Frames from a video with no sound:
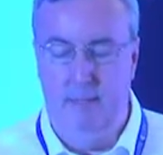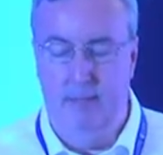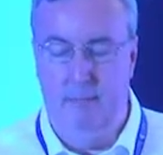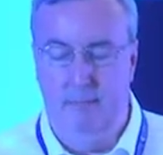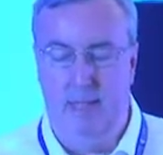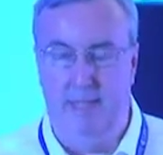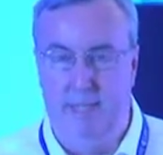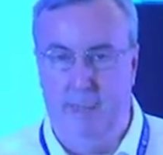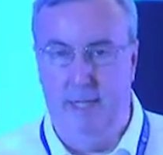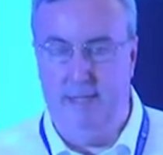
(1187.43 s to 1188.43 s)
implies a
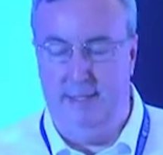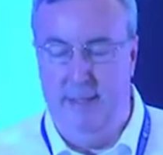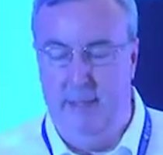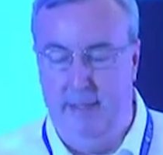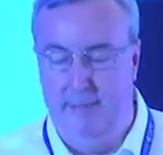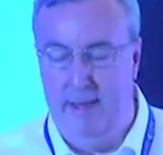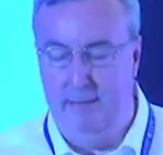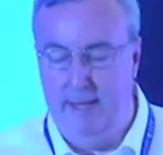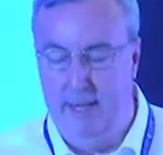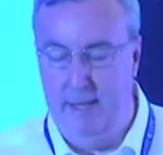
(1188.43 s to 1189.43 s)
more or less doubling of
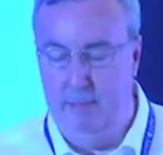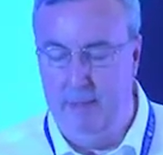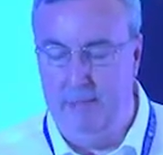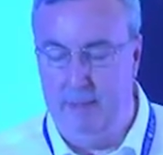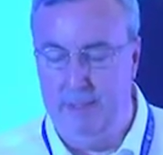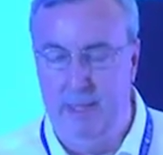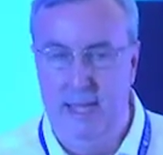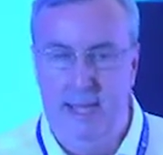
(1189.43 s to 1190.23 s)
average income levels,